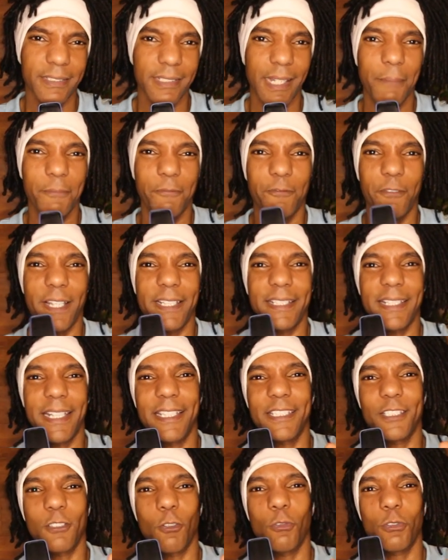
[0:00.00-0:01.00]
Stop
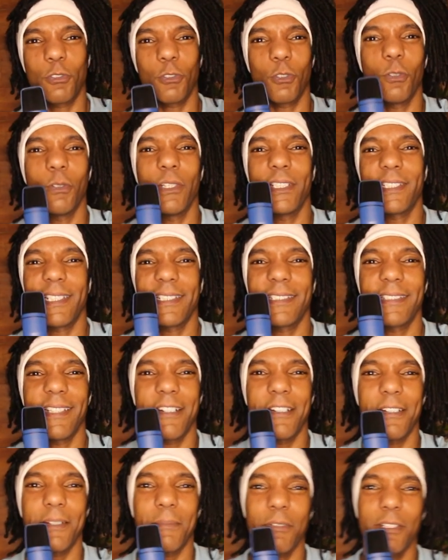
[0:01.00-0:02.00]
fighting social, as I
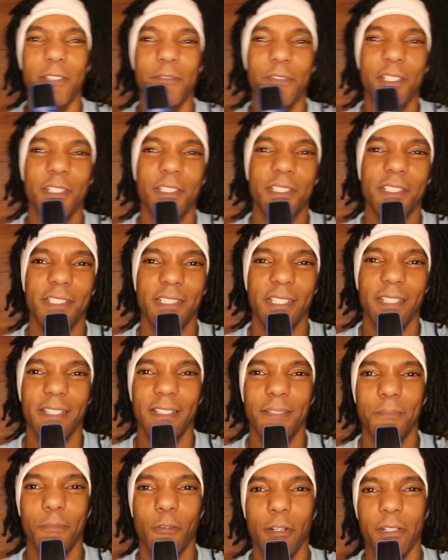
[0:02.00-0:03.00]
said in a previous
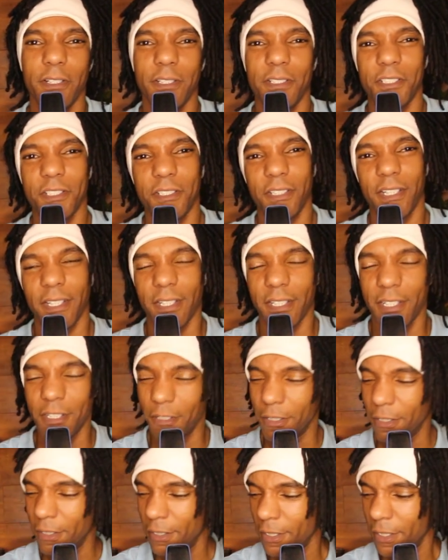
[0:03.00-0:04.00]
part of this thing
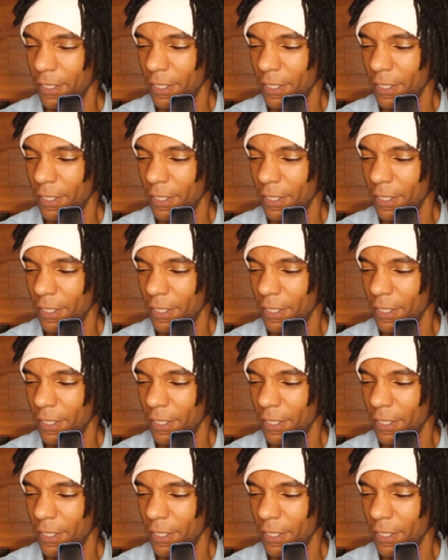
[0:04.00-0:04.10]
here.